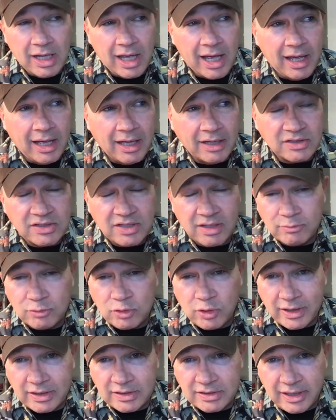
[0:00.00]
Uh, some
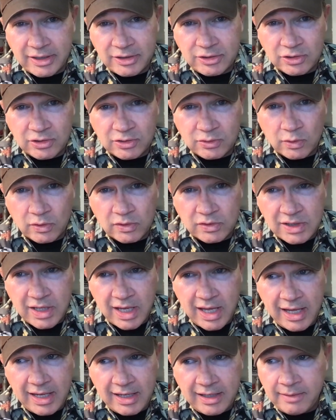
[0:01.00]
translations will
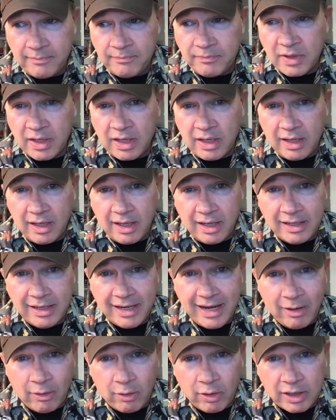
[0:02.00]
say an
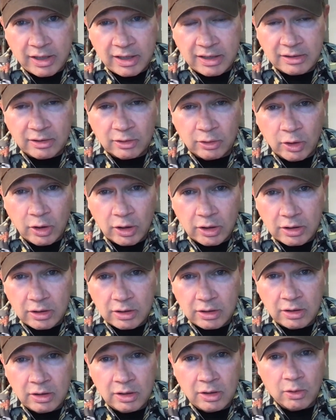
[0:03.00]
arrogant
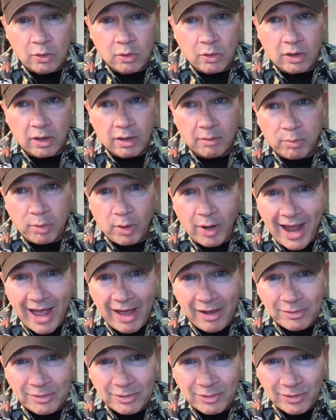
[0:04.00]
look or a
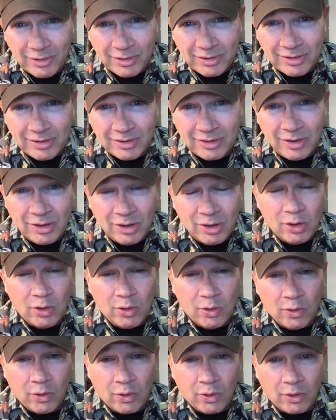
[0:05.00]
proud look
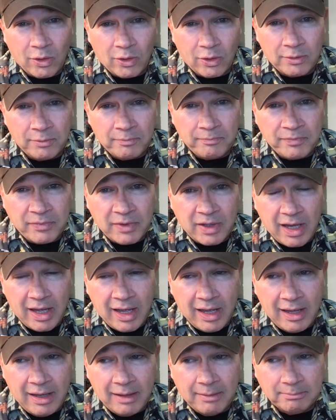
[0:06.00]
or
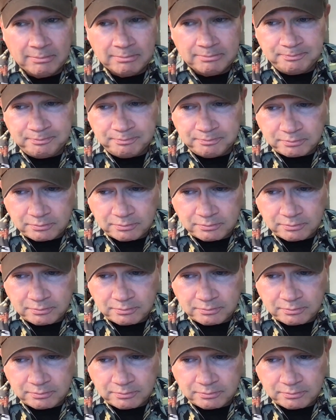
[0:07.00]
um,